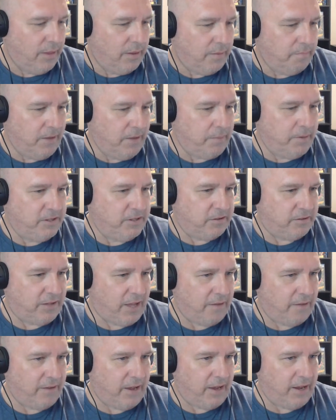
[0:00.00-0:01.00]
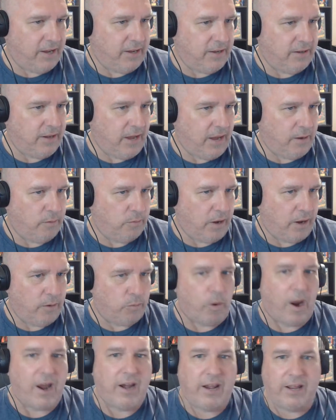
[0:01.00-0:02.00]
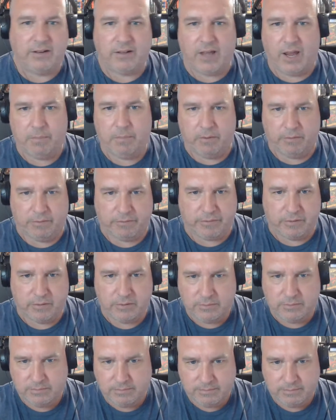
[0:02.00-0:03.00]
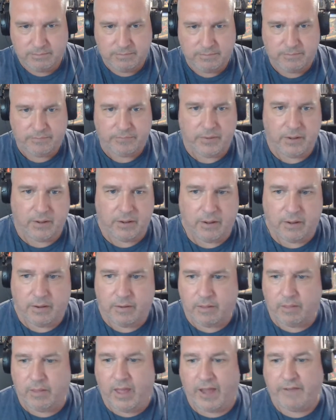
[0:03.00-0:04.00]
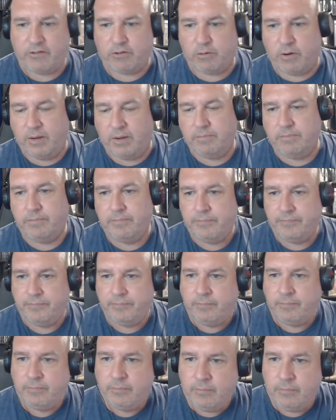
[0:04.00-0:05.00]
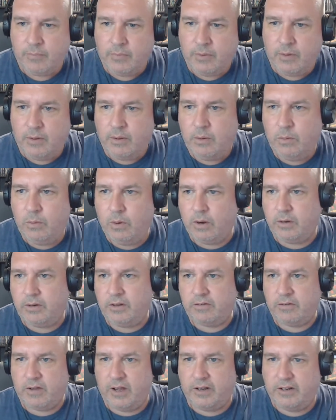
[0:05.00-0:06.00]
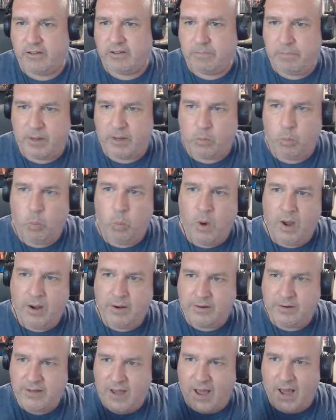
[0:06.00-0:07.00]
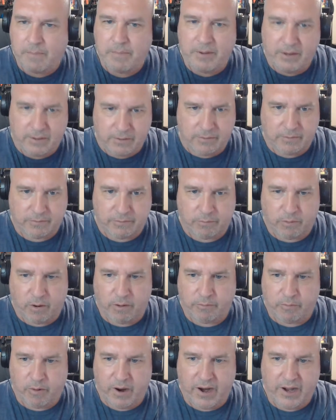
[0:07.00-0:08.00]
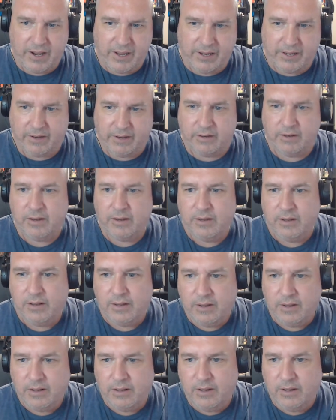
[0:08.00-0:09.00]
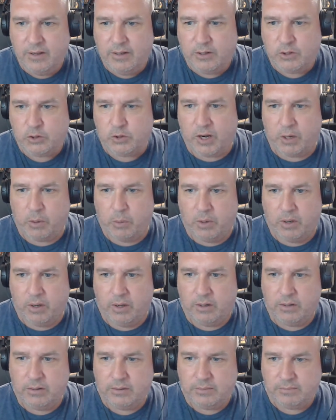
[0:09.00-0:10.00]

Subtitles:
Maybe just have a writing type of live stream where I just pick one topic of writing and try to